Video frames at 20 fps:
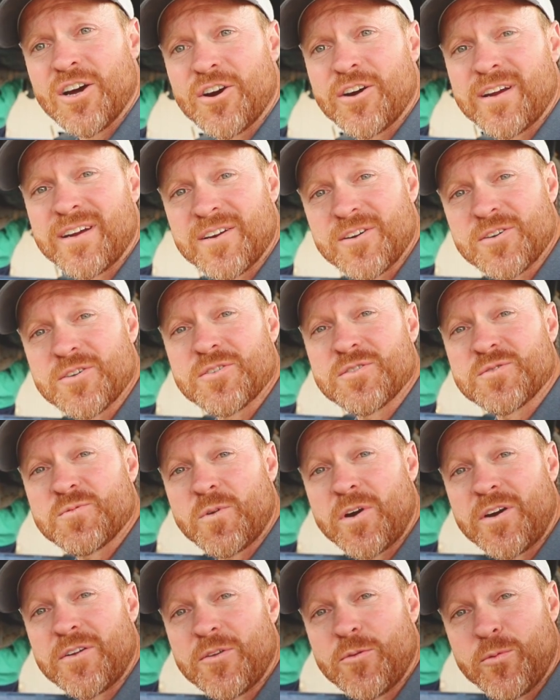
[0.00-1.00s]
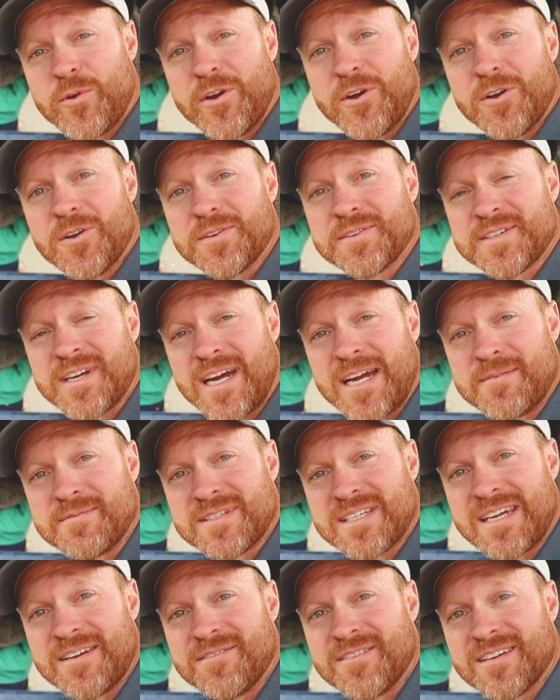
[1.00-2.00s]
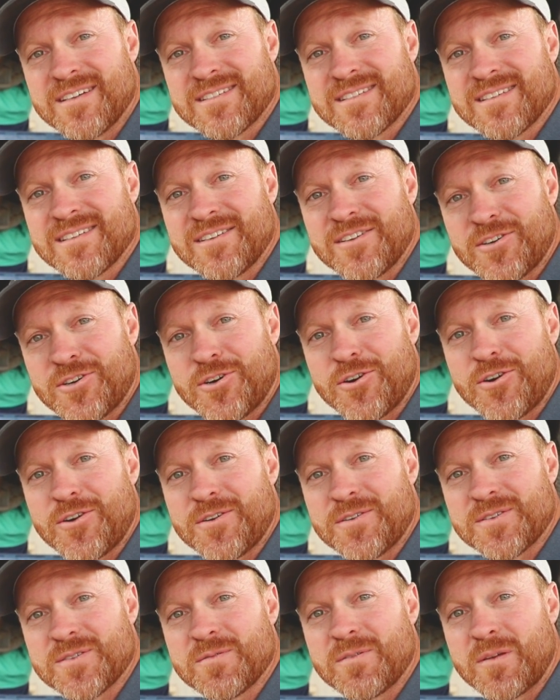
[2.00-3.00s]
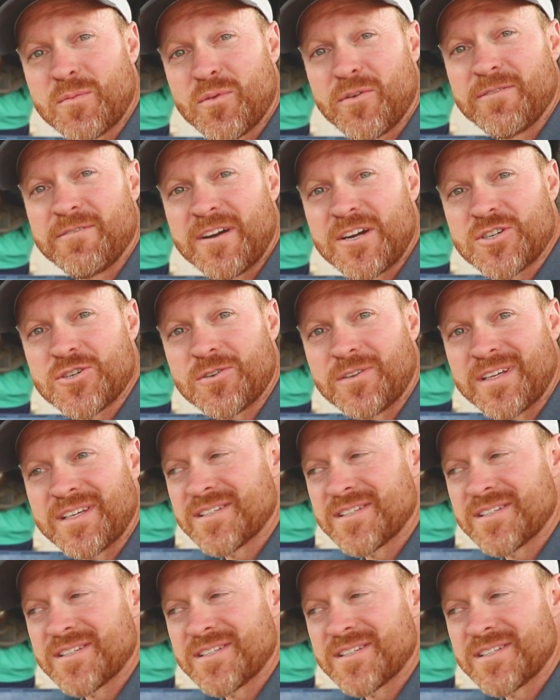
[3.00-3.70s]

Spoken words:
All right, here is where the real time savings occurs with a professional